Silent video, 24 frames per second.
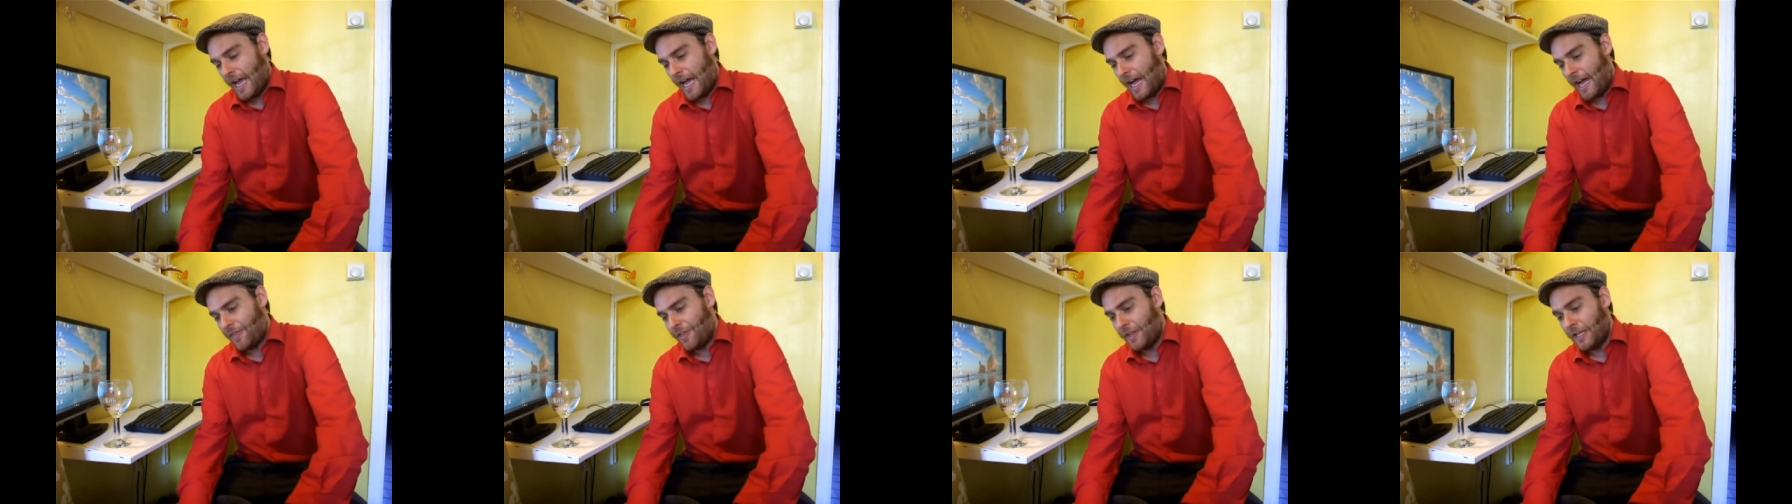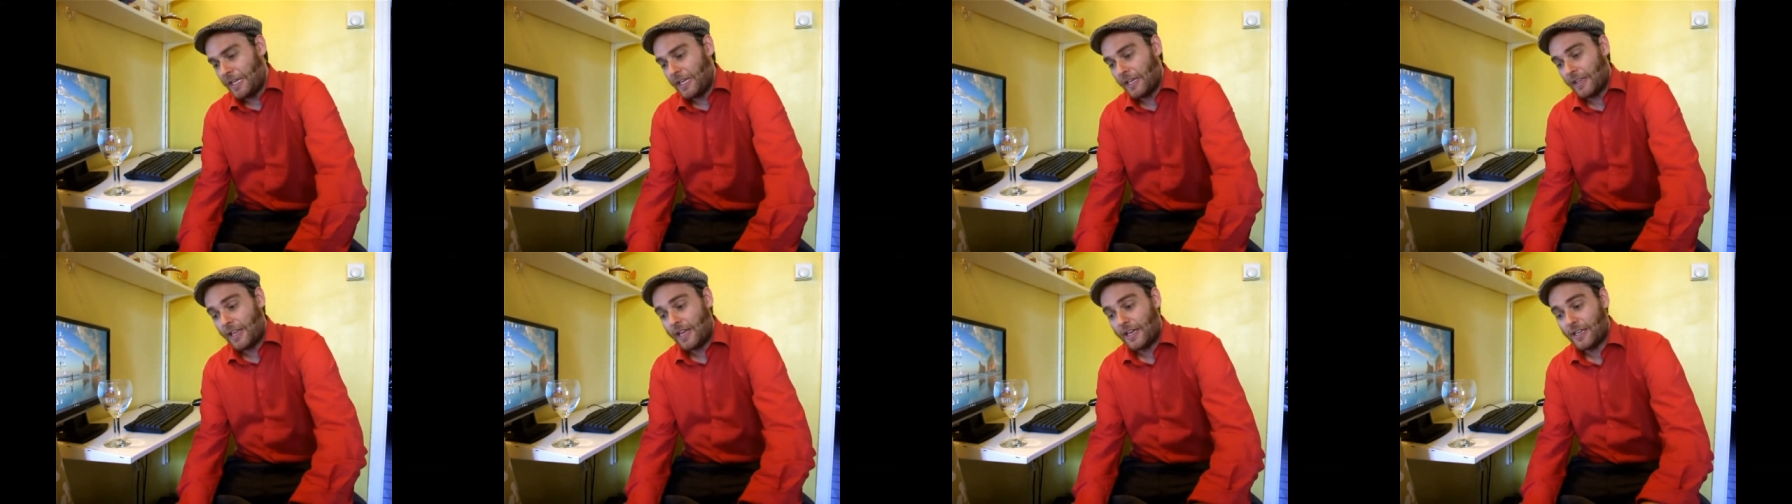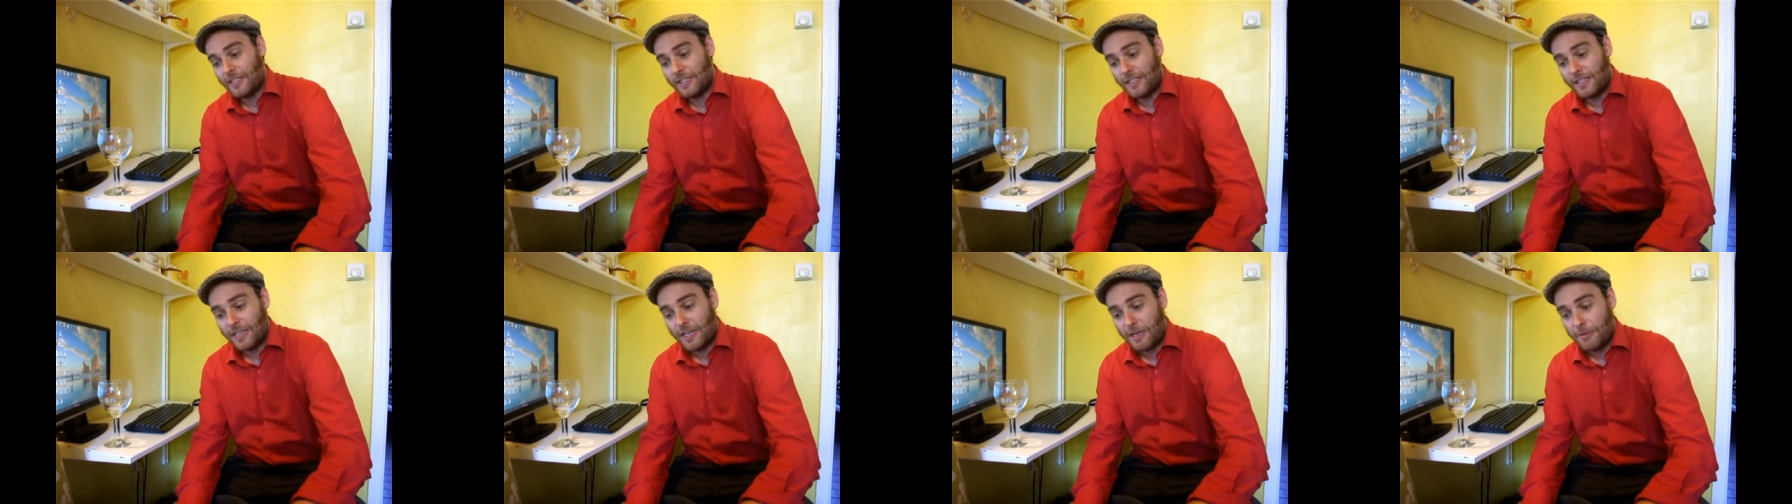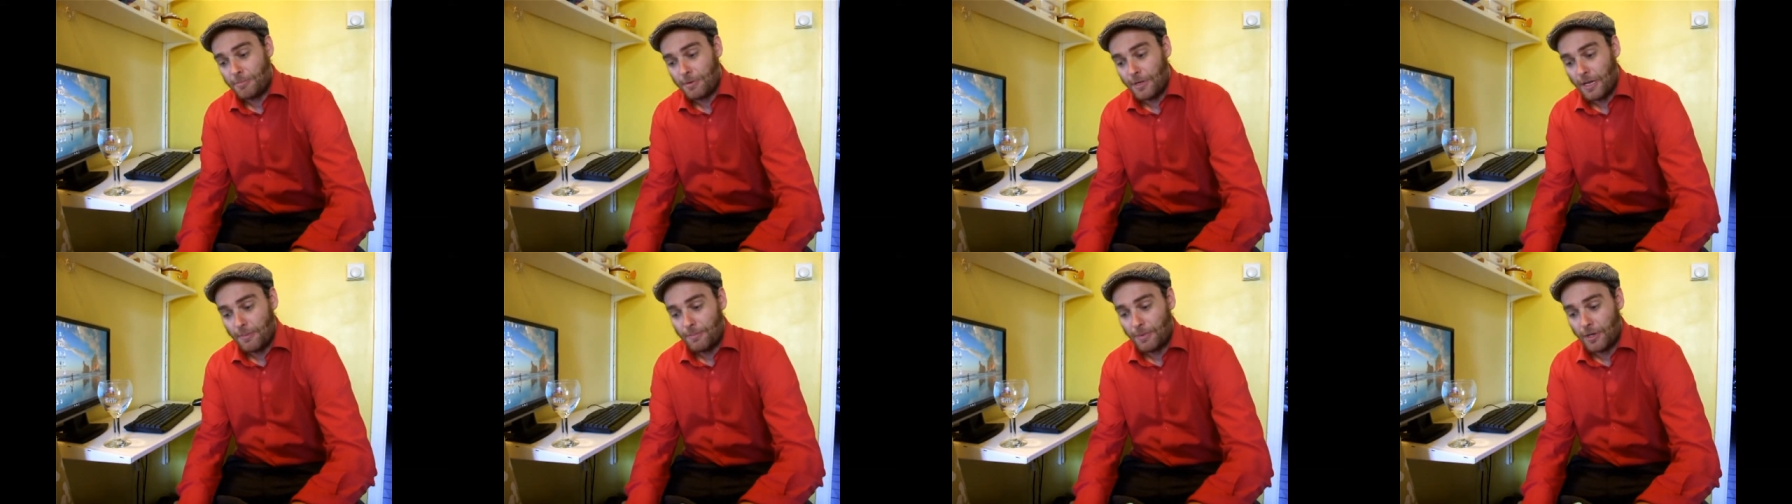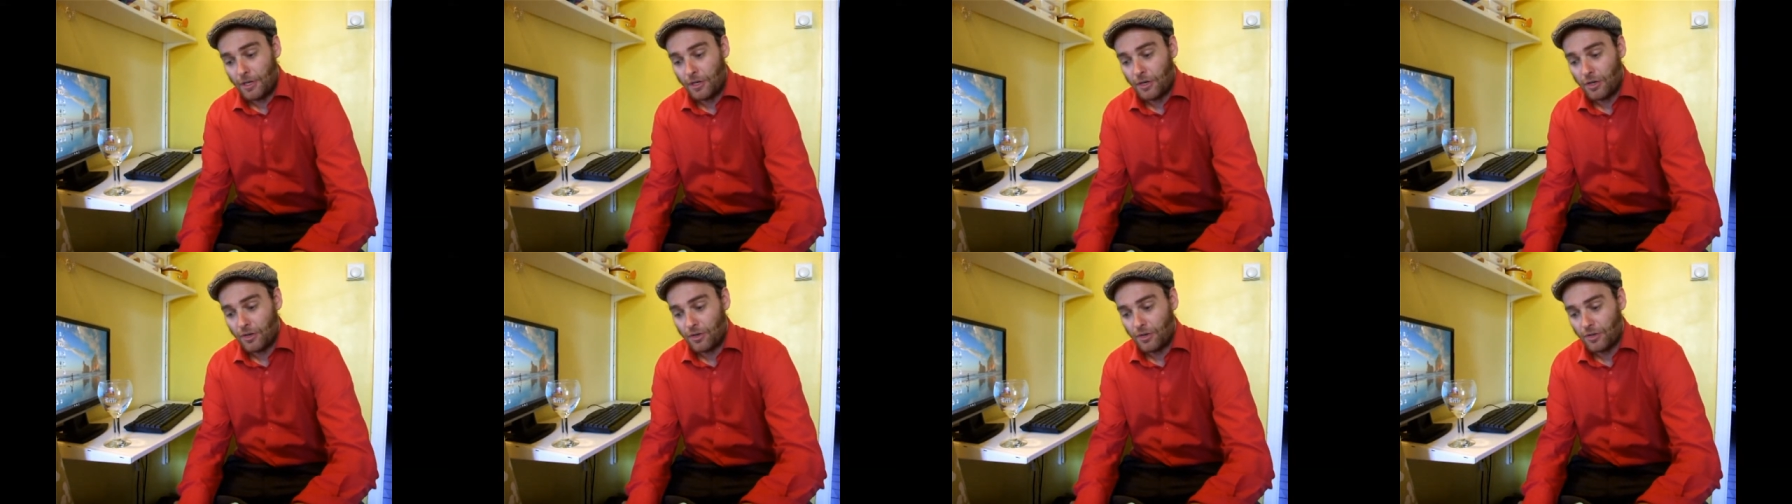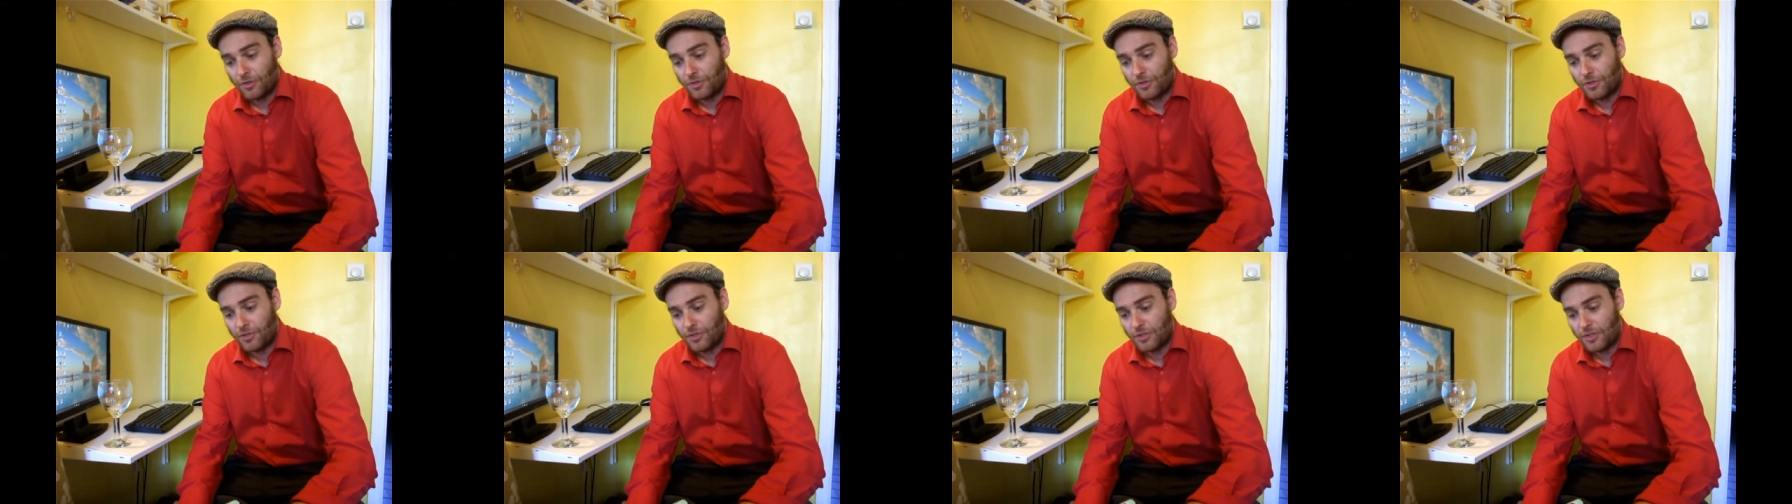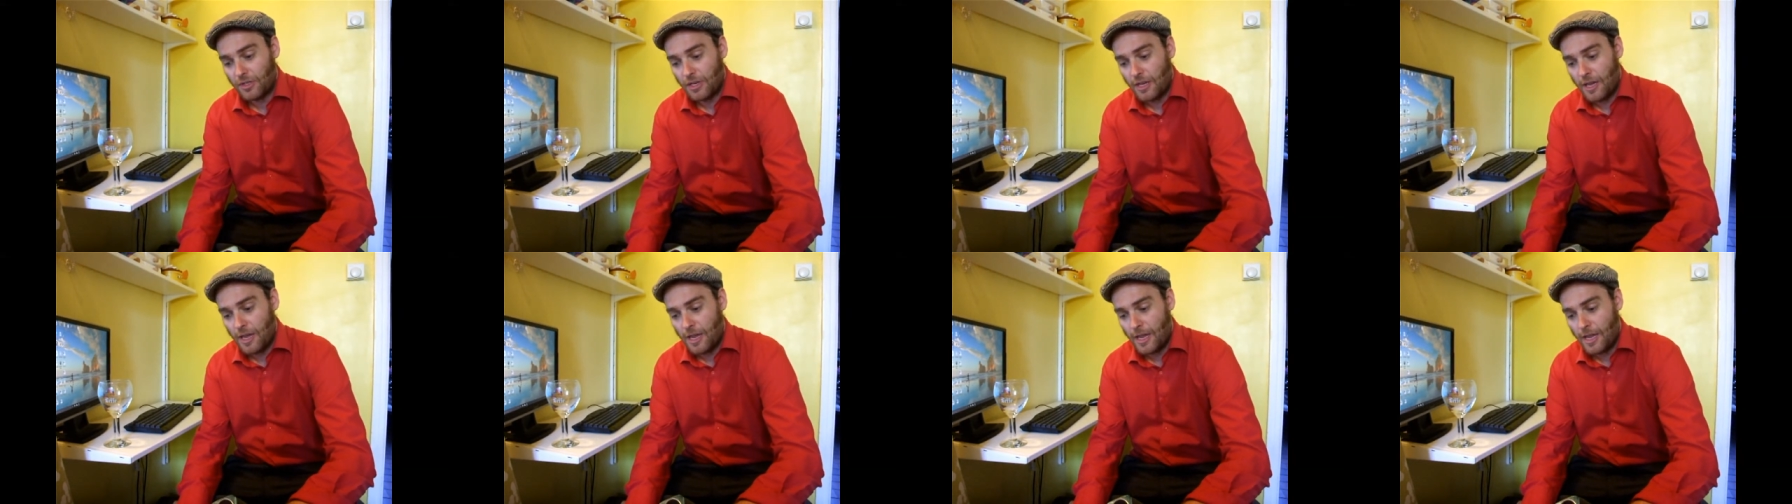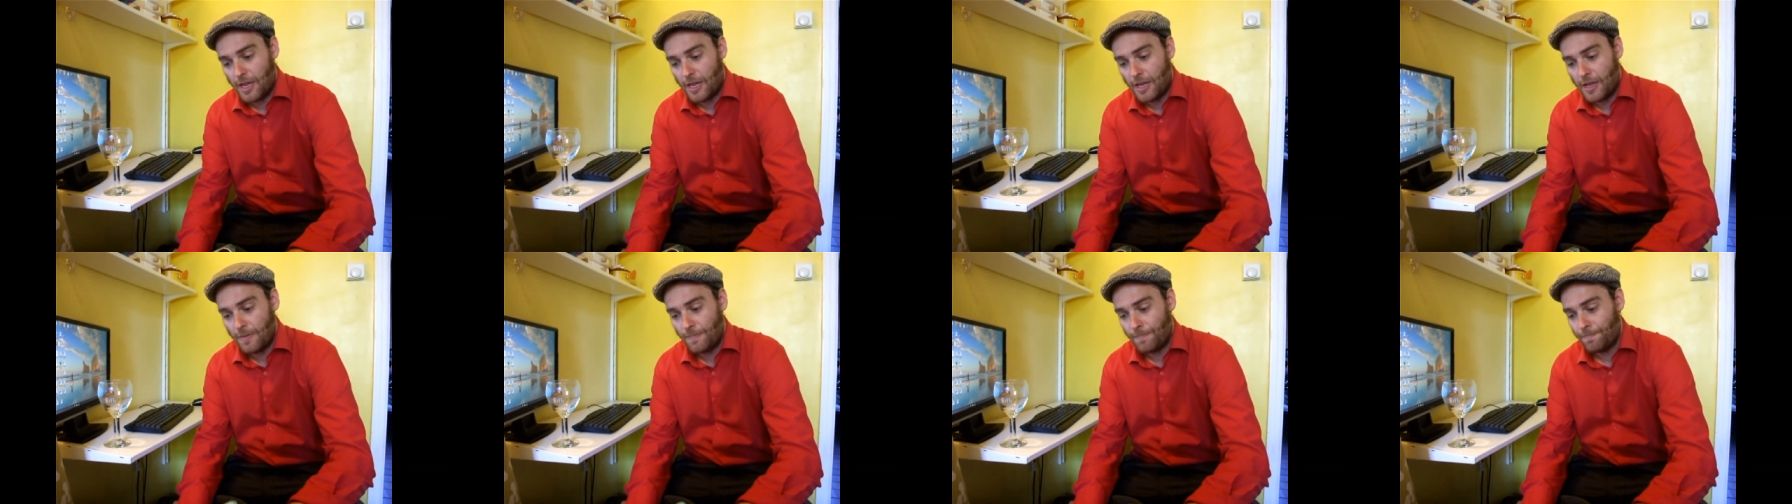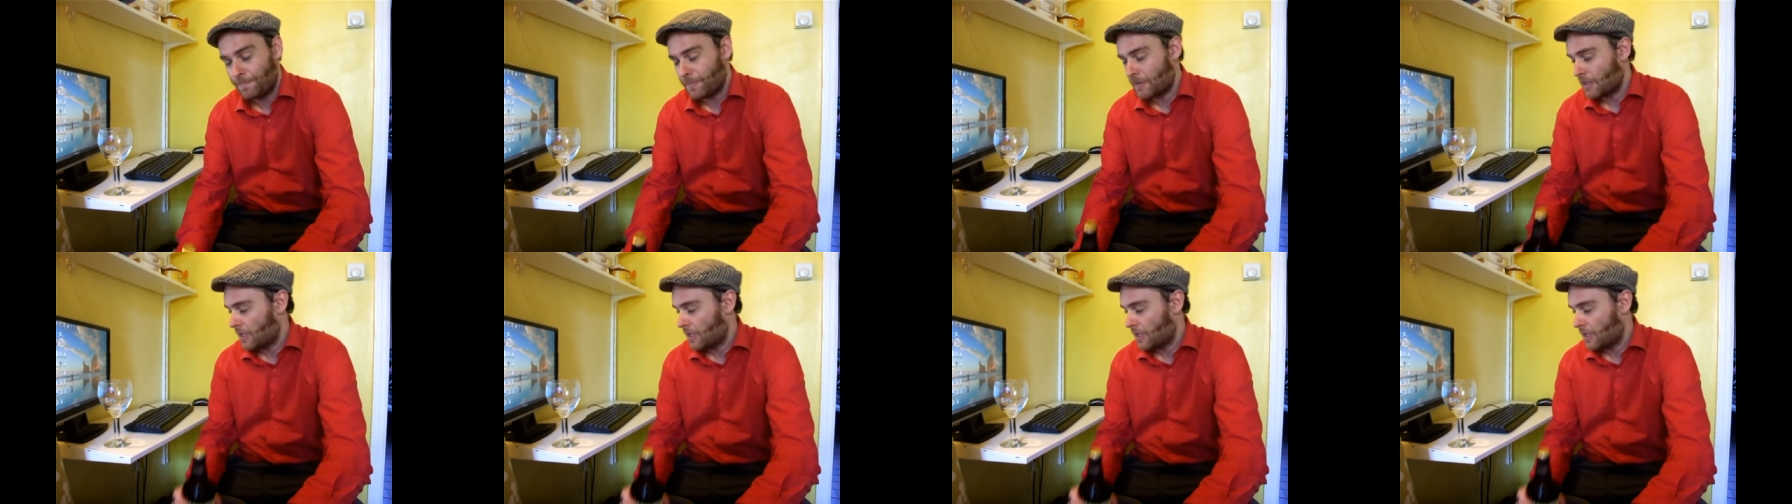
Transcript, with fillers: I think he likes this IPA because, um,